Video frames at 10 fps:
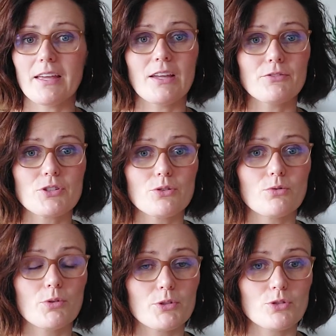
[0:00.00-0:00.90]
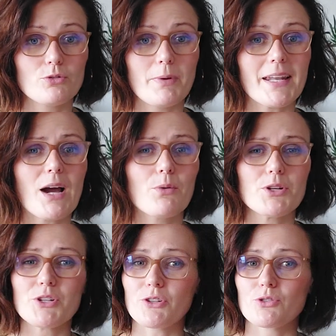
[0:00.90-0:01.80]
Even 2 would do, but I
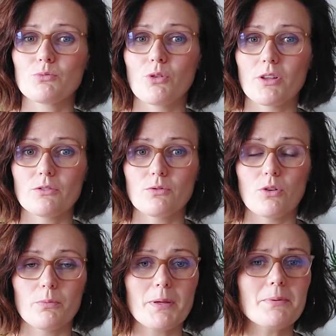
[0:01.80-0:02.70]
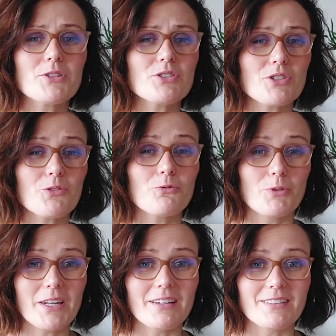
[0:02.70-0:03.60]
would not do more than 4. People just don't
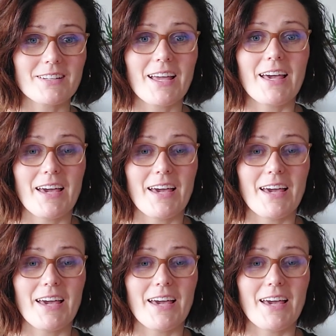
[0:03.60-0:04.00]
read it.